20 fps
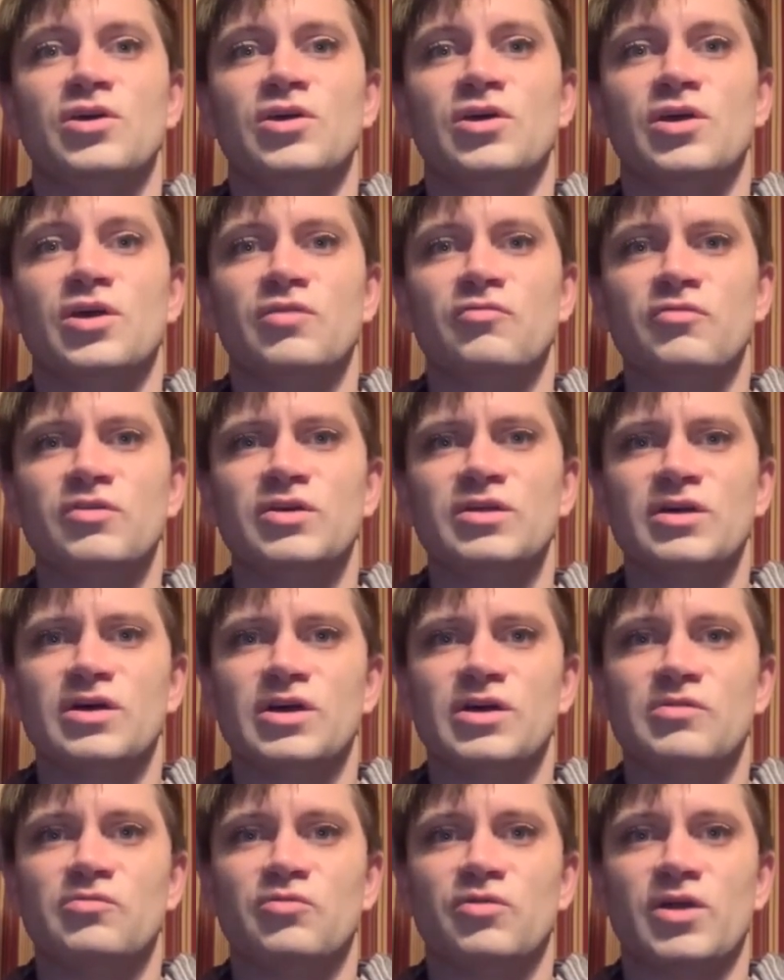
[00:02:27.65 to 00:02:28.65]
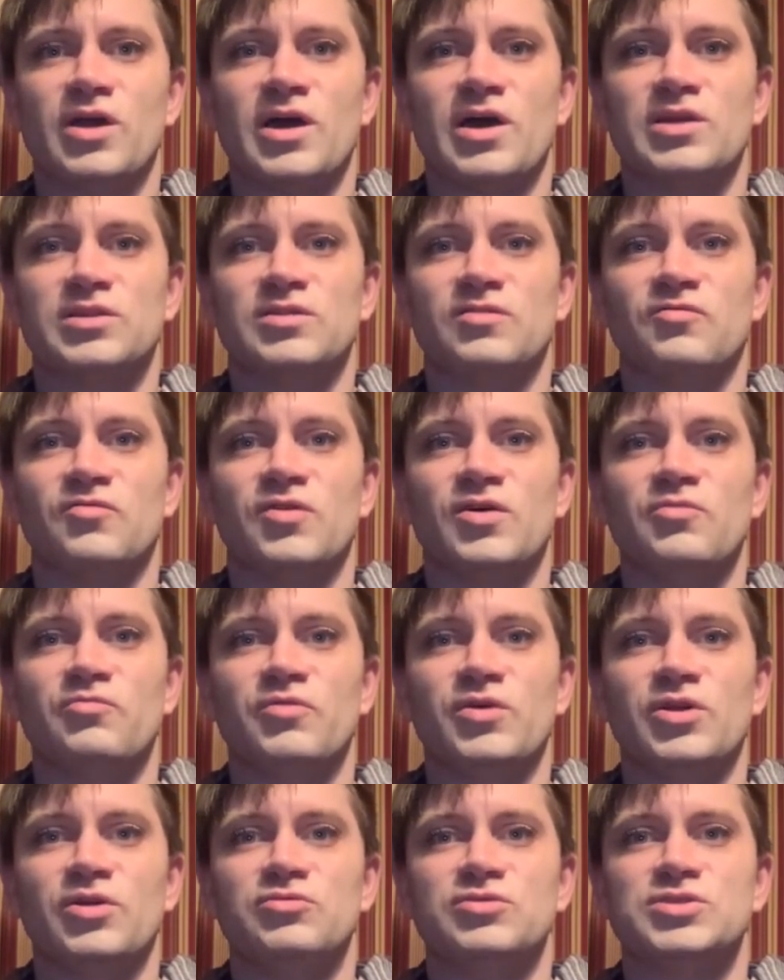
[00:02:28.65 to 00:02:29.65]
Henry and I were at the front
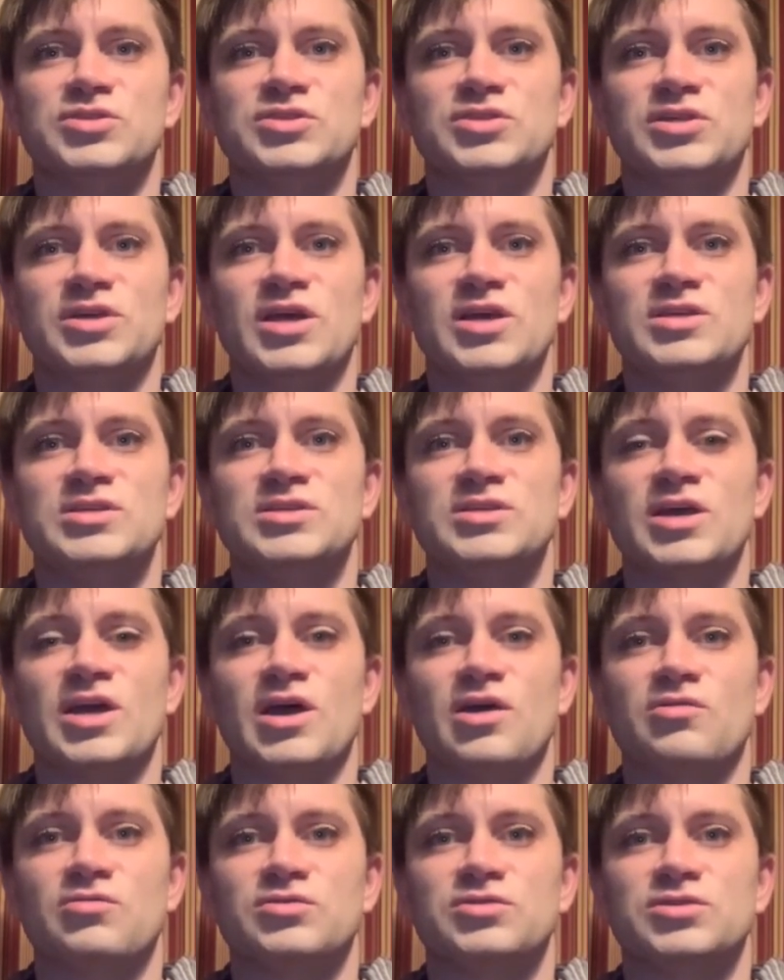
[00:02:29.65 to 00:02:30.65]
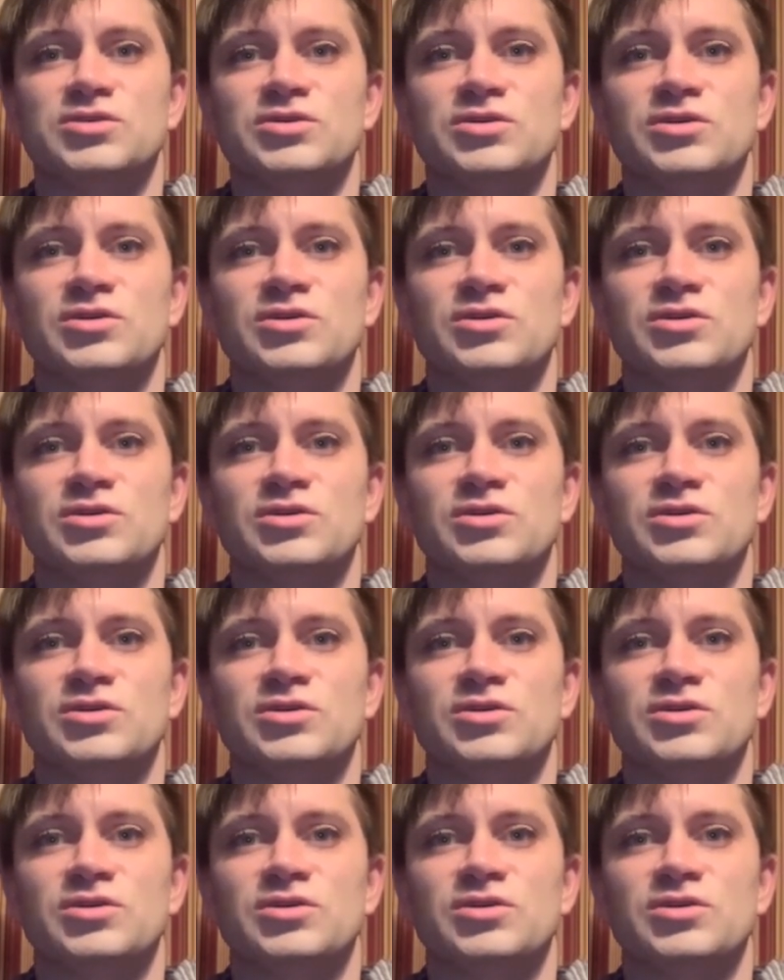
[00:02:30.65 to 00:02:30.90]
window just gazing out,